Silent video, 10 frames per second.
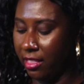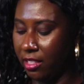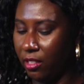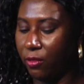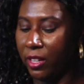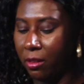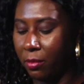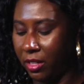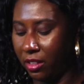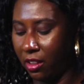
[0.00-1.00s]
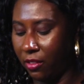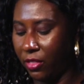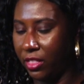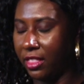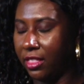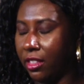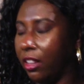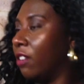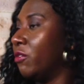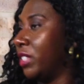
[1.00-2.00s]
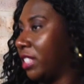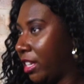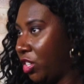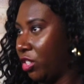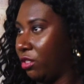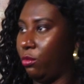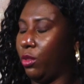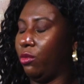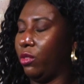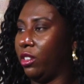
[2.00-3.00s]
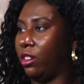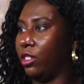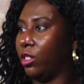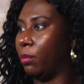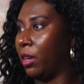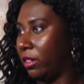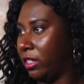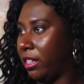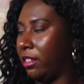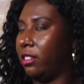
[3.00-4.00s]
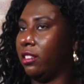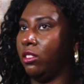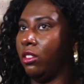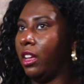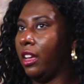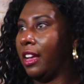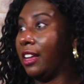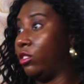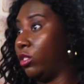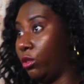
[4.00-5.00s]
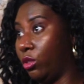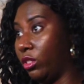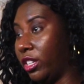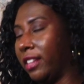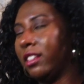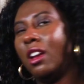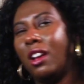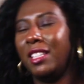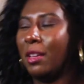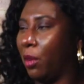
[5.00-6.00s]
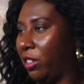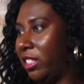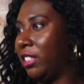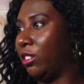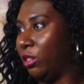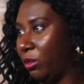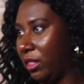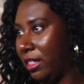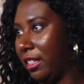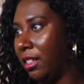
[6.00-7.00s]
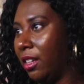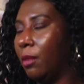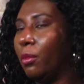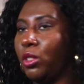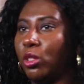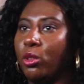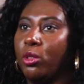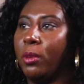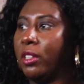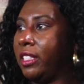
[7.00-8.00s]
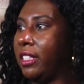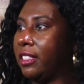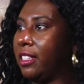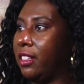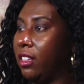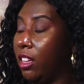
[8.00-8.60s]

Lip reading: the development of the conversation with regards to politics and social change? I say politics loosely, but social politics in